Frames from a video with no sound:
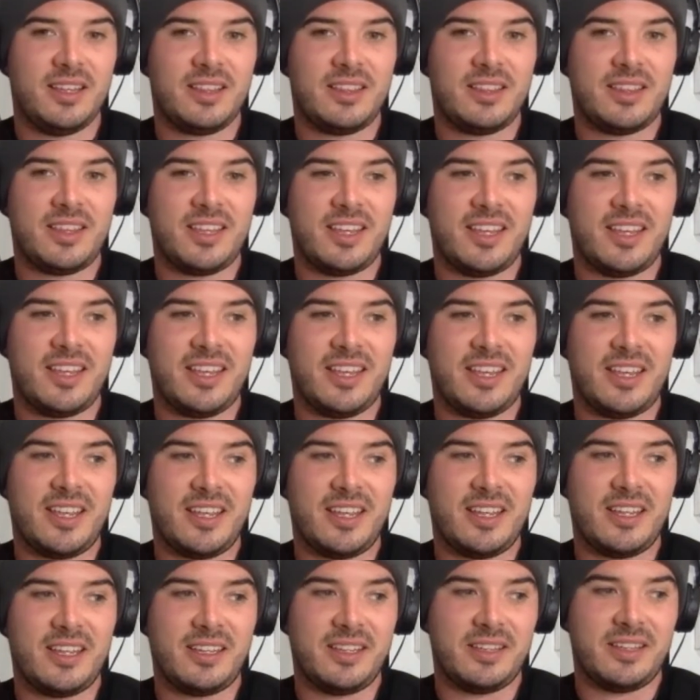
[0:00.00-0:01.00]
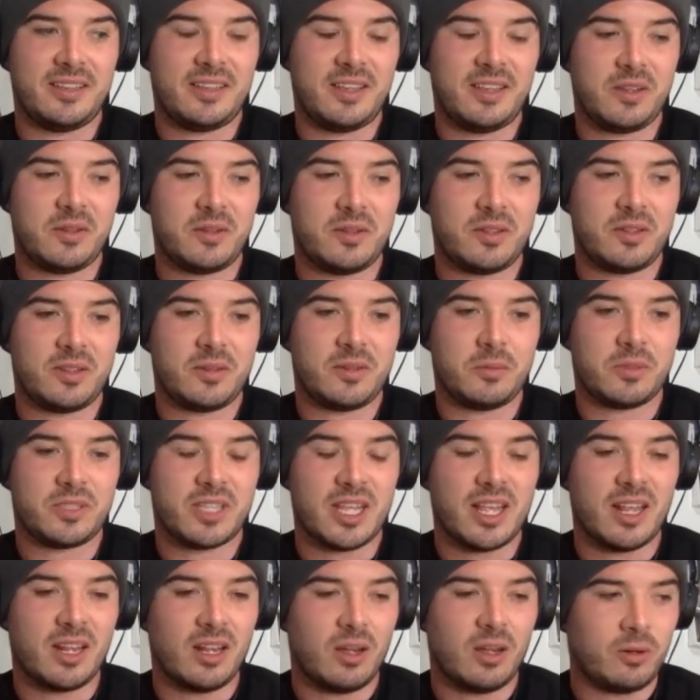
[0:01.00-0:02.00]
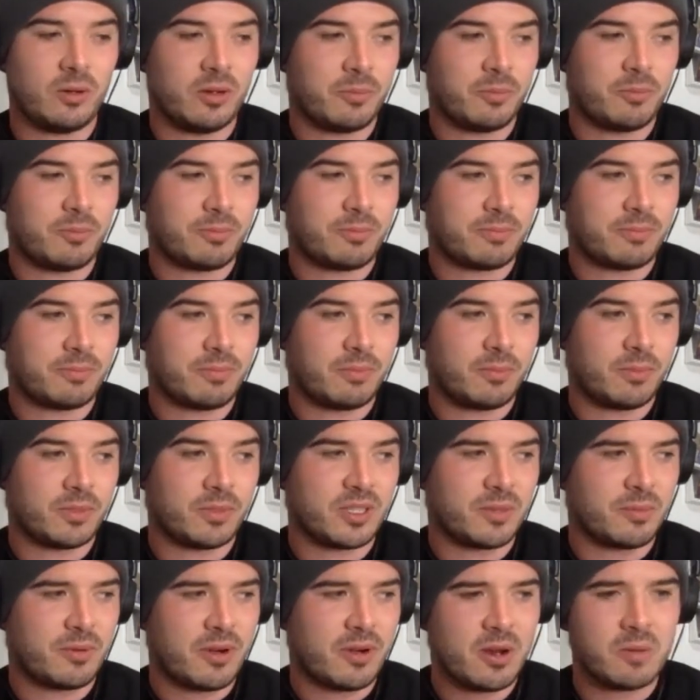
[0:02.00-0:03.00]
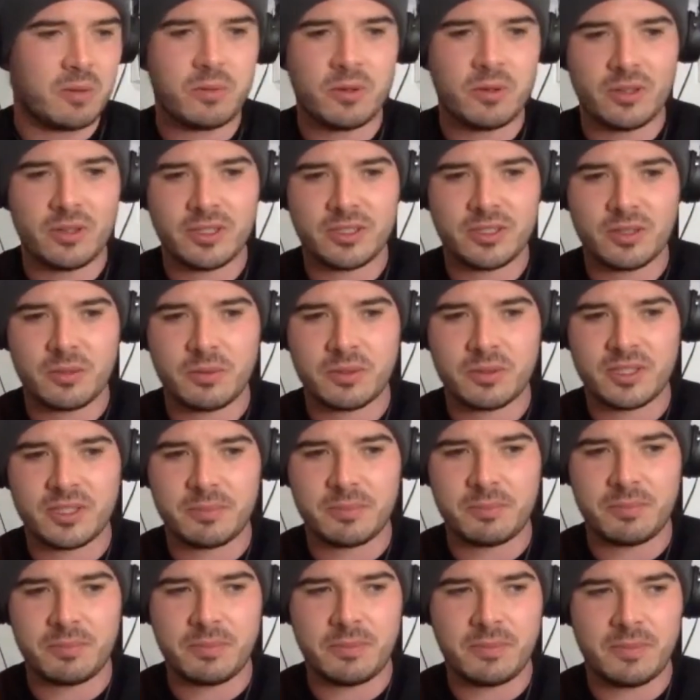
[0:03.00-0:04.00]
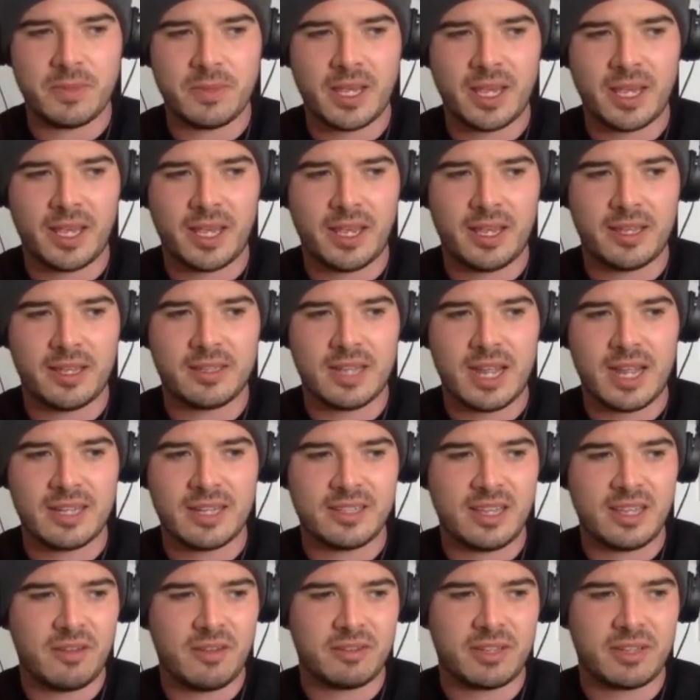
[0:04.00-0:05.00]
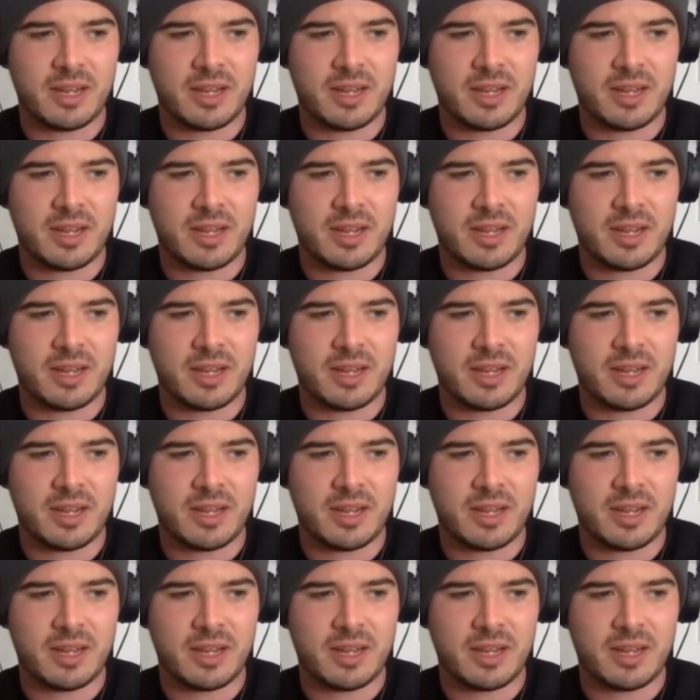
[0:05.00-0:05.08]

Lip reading: the was it a load of was it Proud Boys or was it Antifa?